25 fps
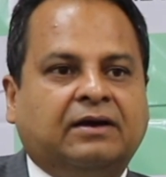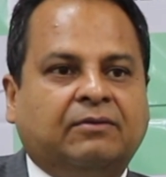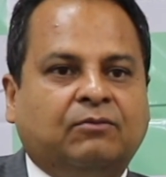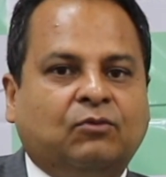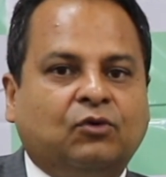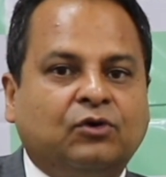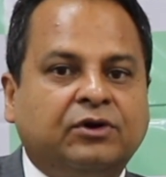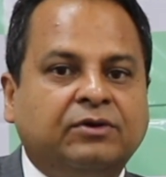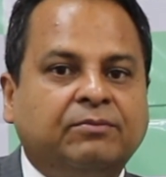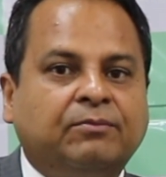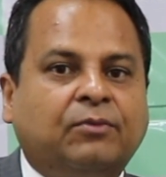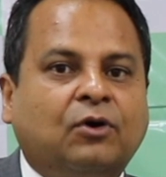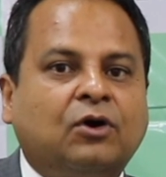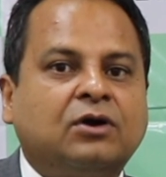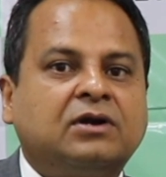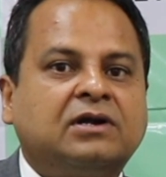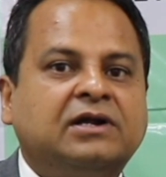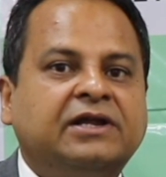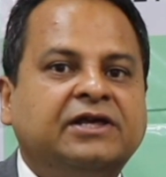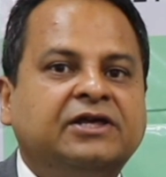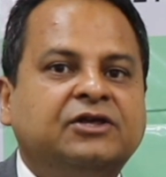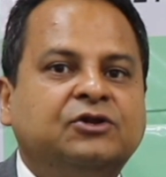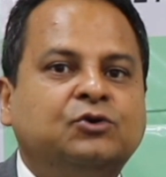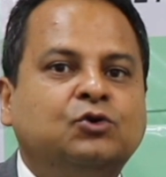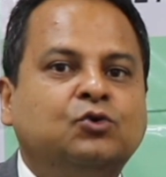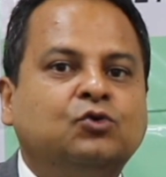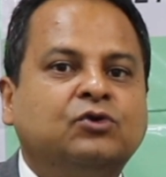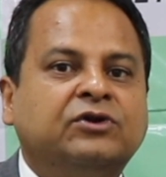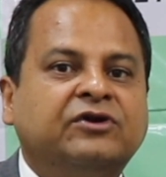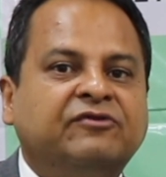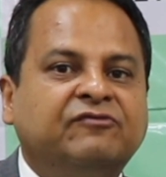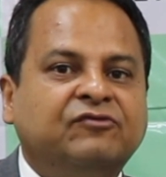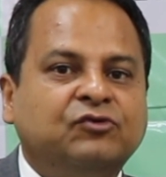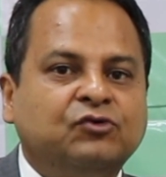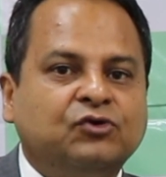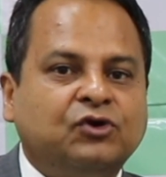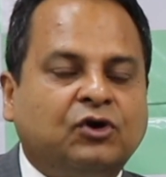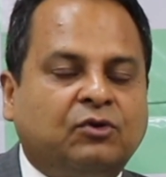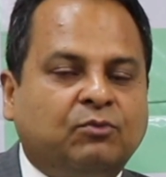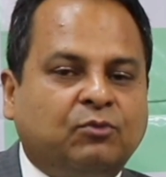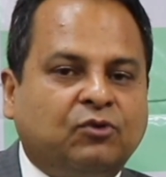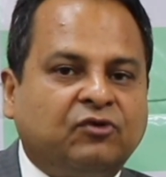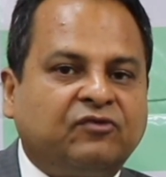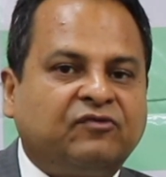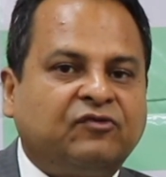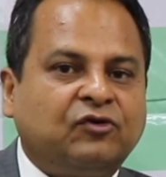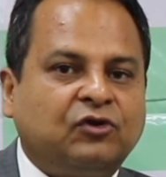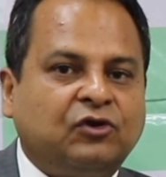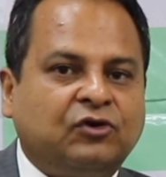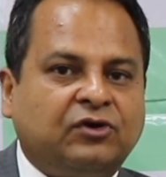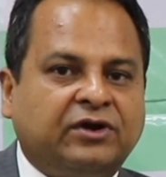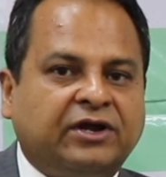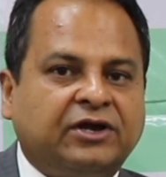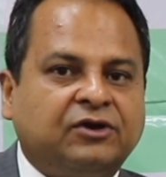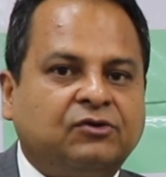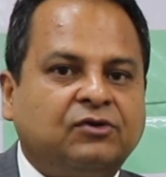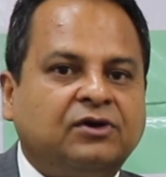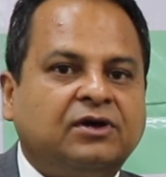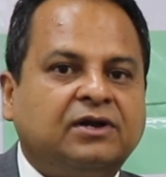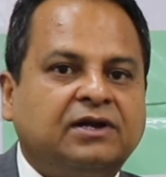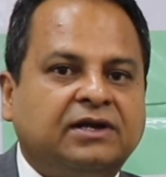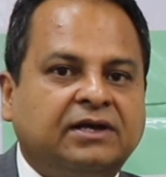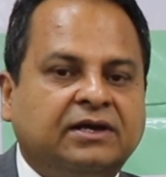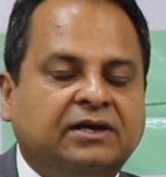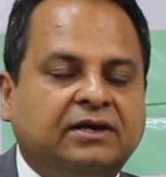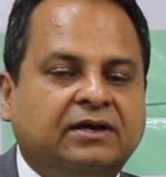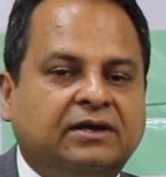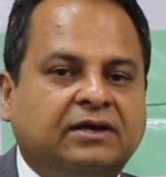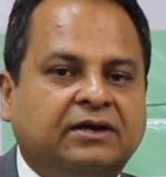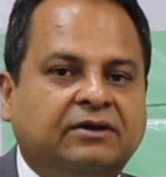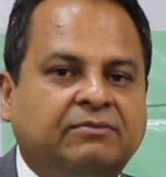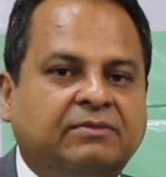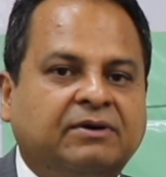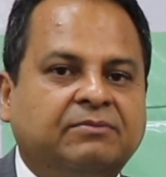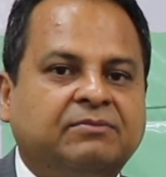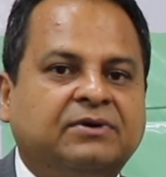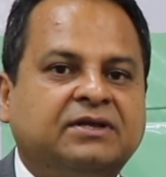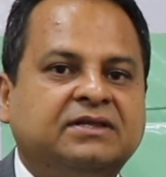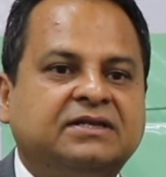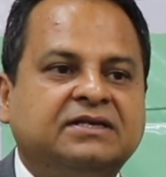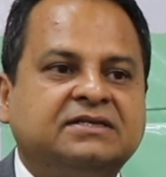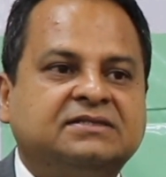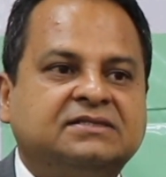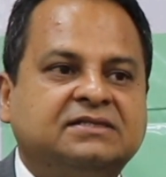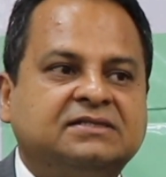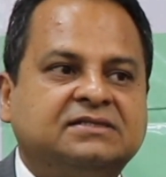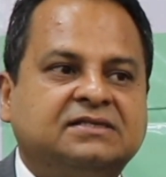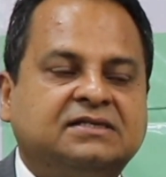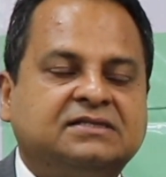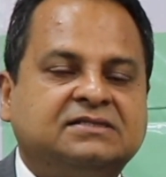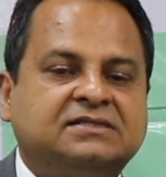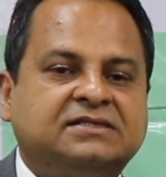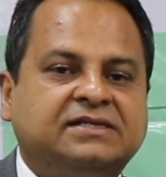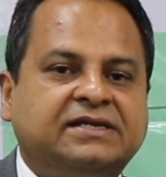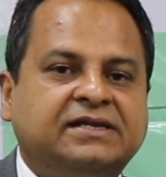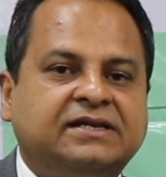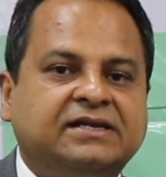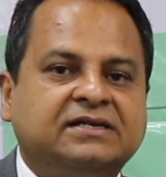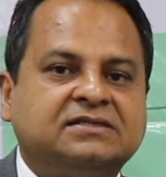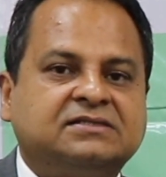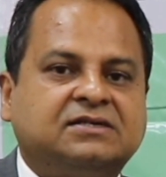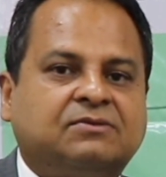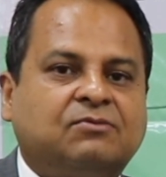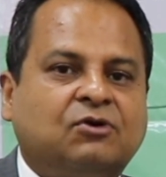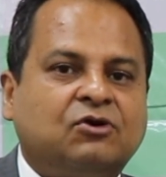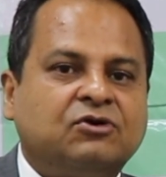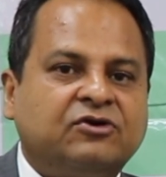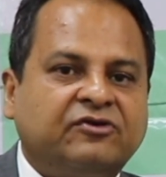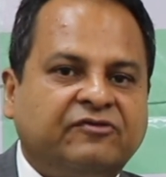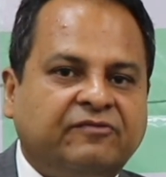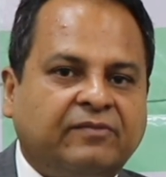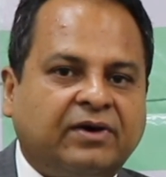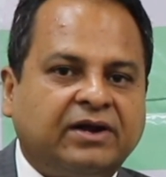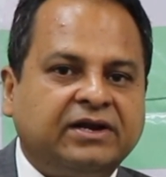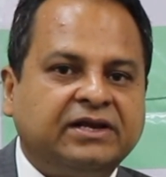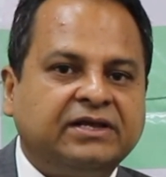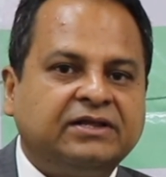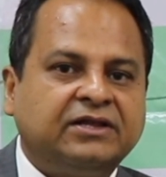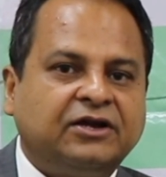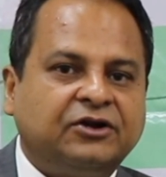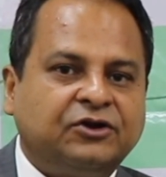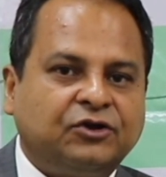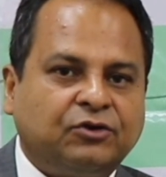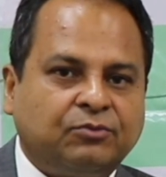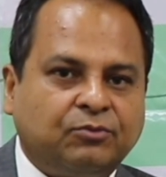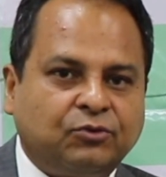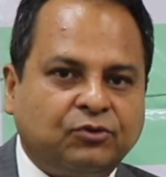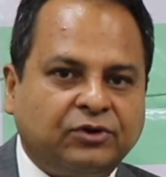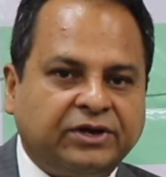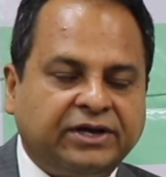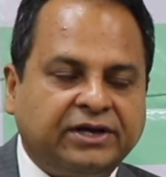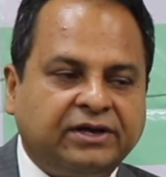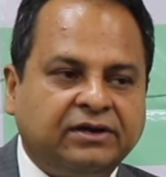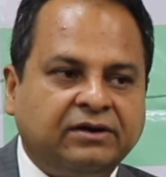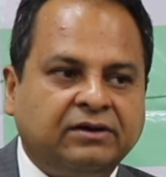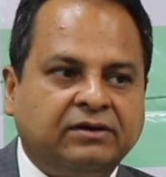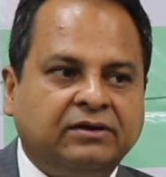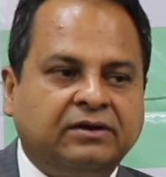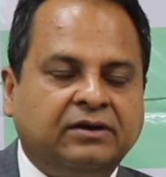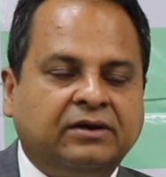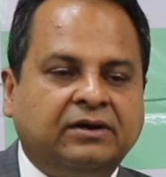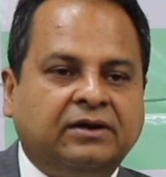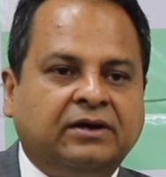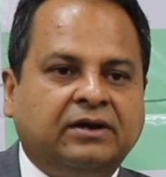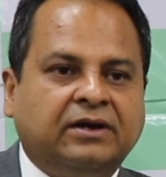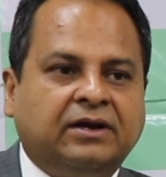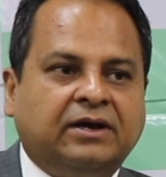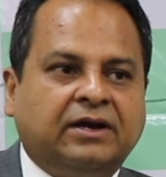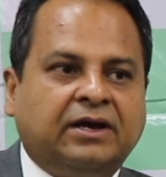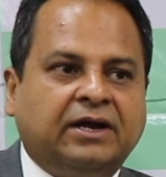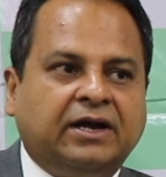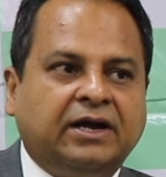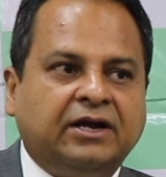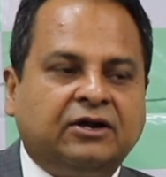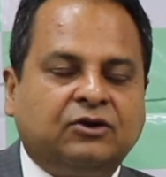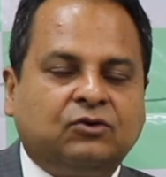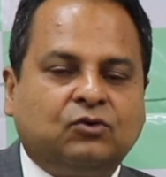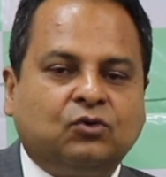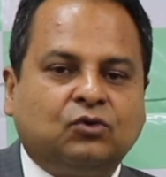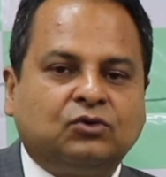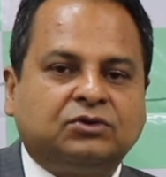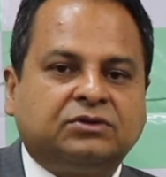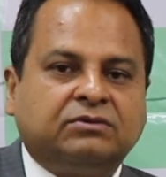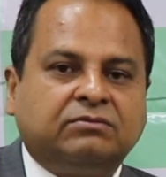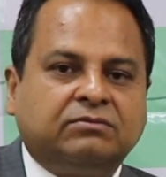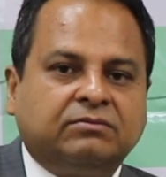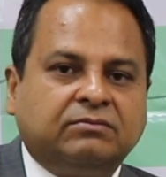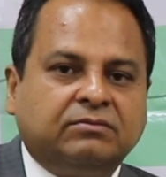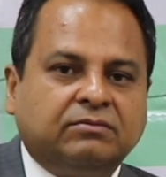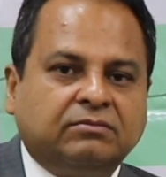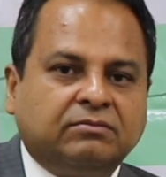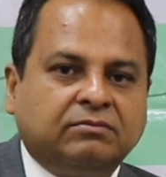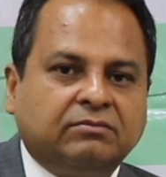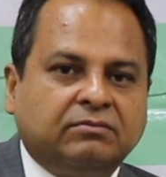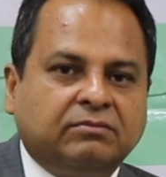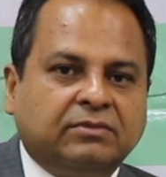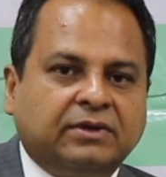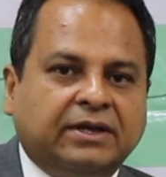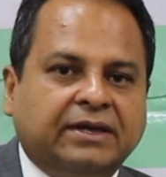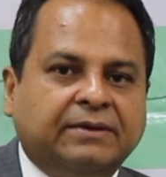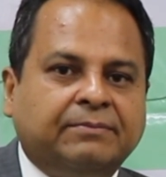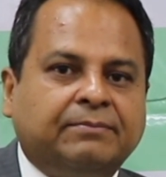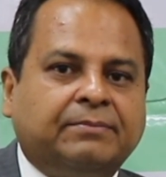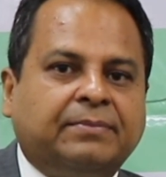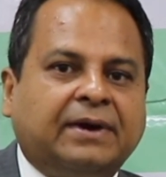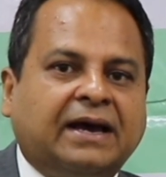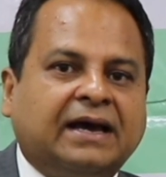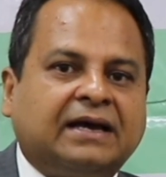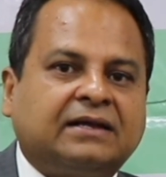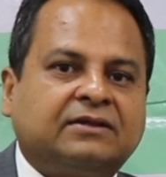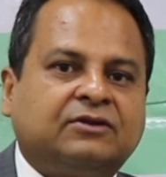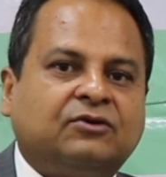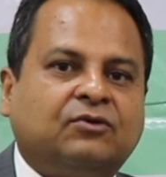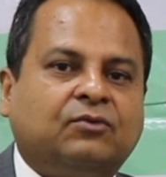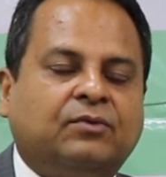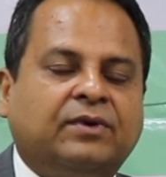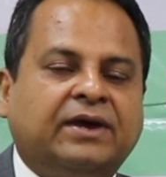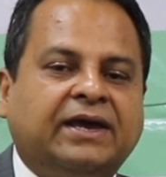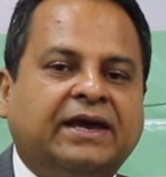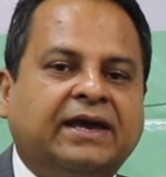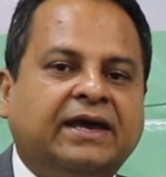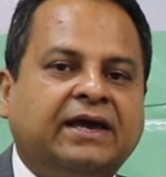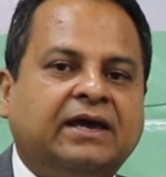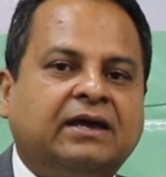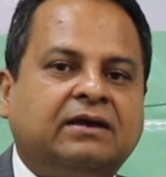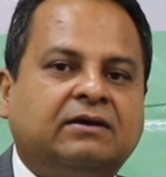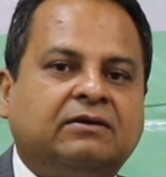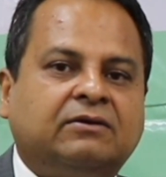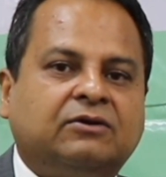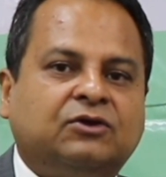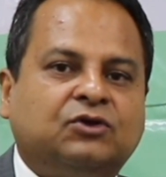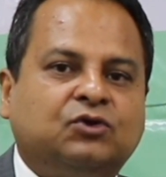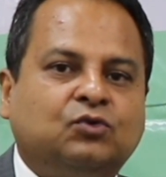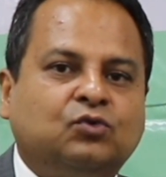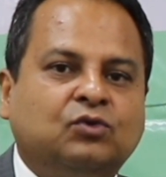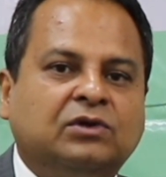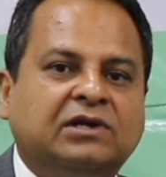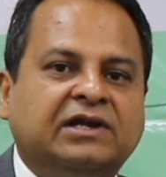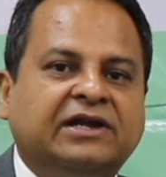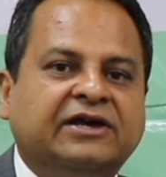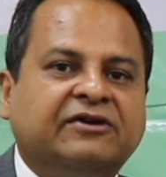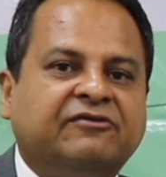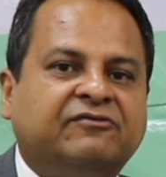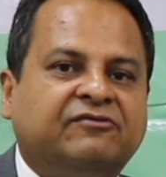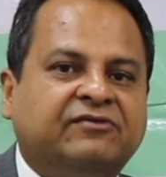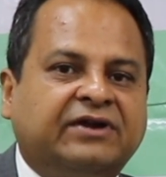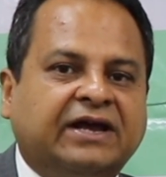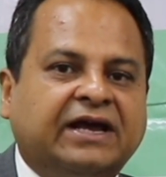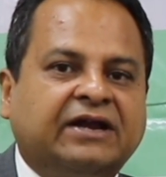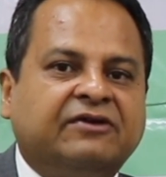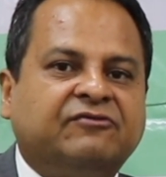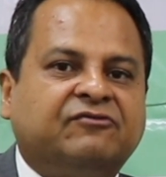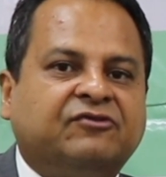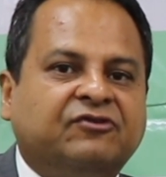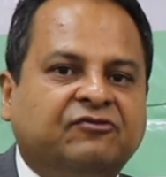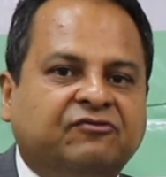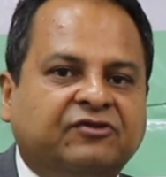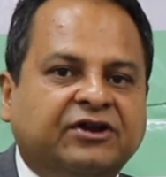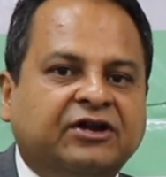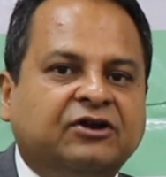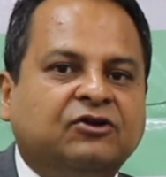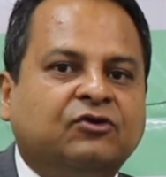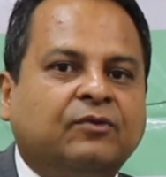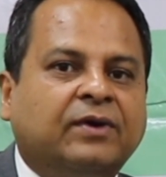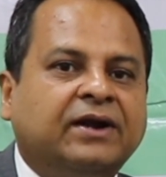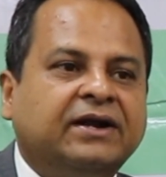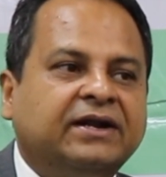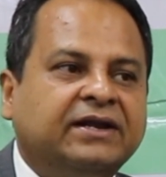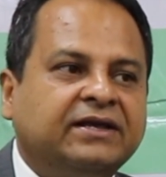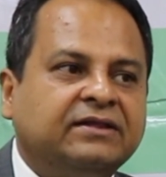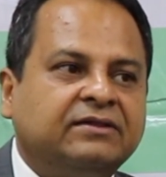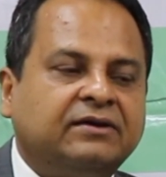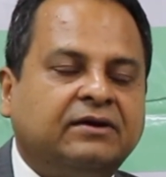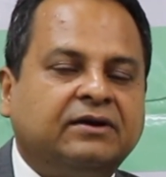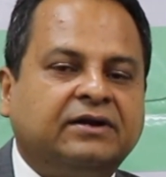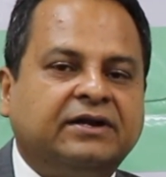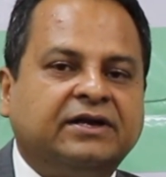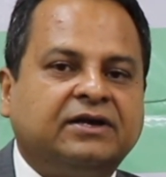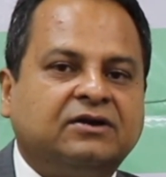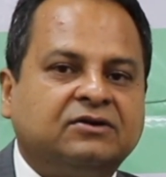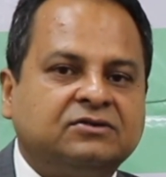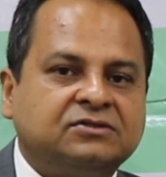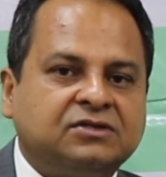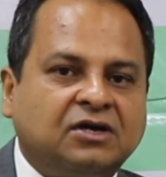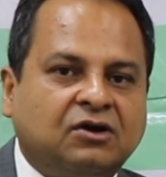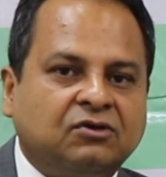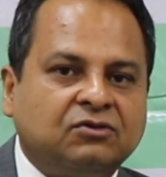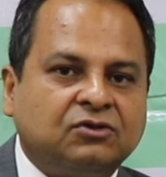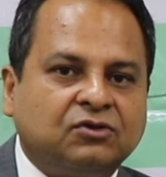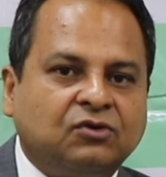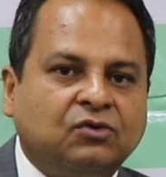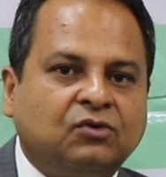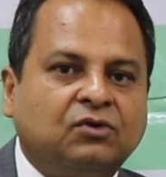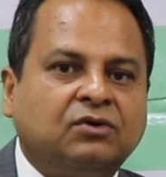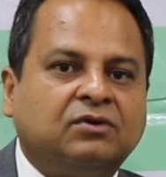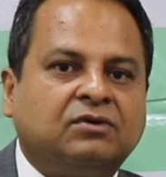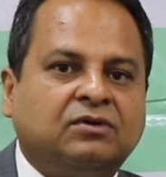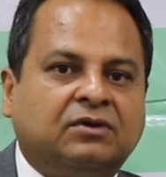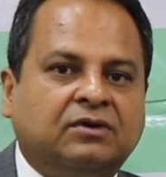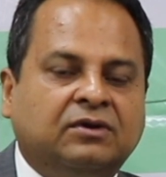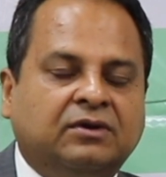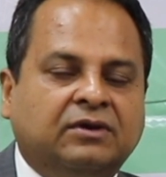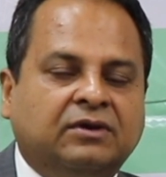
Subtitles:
More importantly, you review your portfolio regularly. Remember, this is a serious amount of money that you're putting in. It could impact the way you live 10, 15, 20, 30 years down the road.